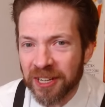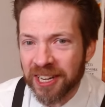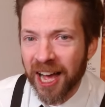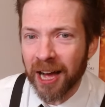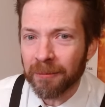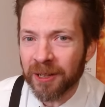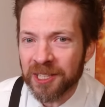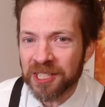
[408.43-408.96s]

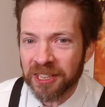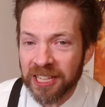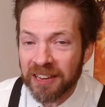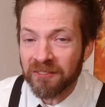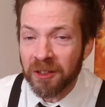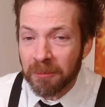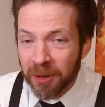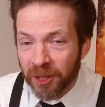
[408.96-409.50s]
comments,
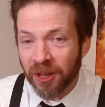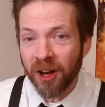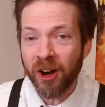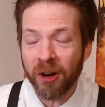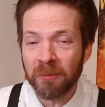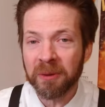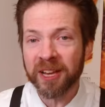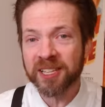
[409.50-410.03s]
leave them
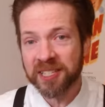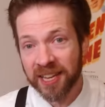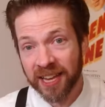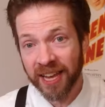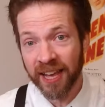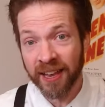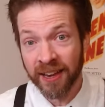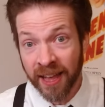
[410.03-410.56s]
below because
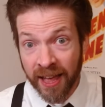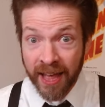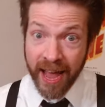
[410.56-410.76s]
again,